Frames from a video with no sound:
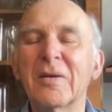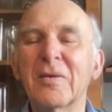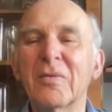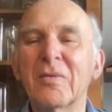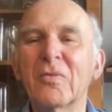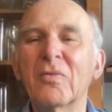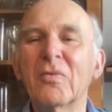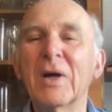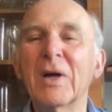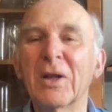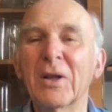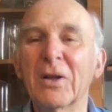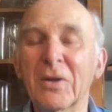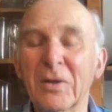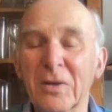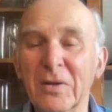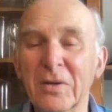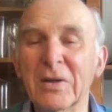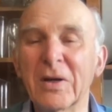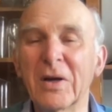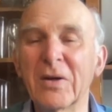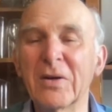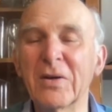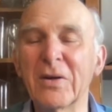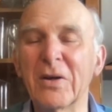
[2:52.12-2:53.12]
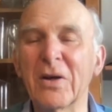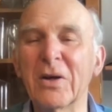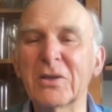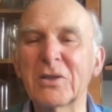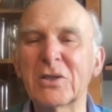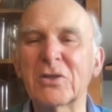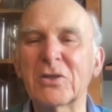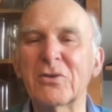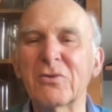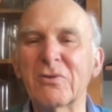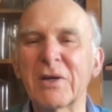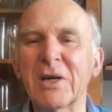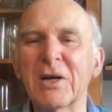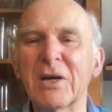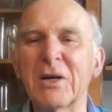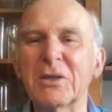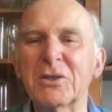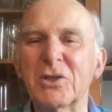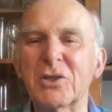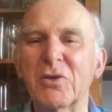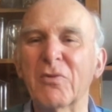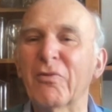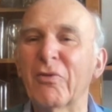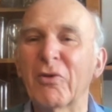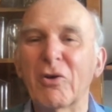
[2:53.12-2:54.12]
Well, as regards
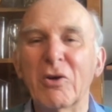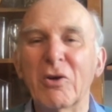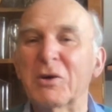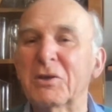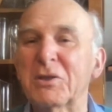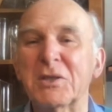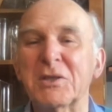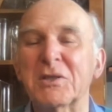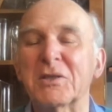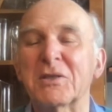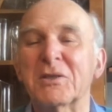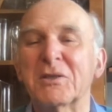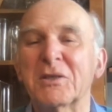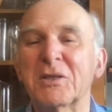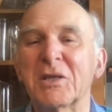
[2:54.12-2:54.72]
the first,